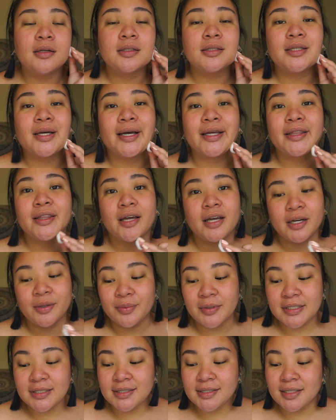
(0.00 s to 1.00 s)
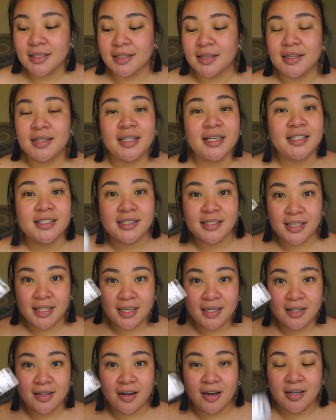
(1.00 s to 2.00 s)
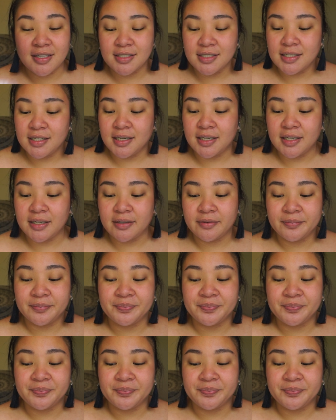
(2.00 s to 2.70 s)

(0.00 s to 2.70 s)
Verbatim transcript: So I thought it was this thing causing it.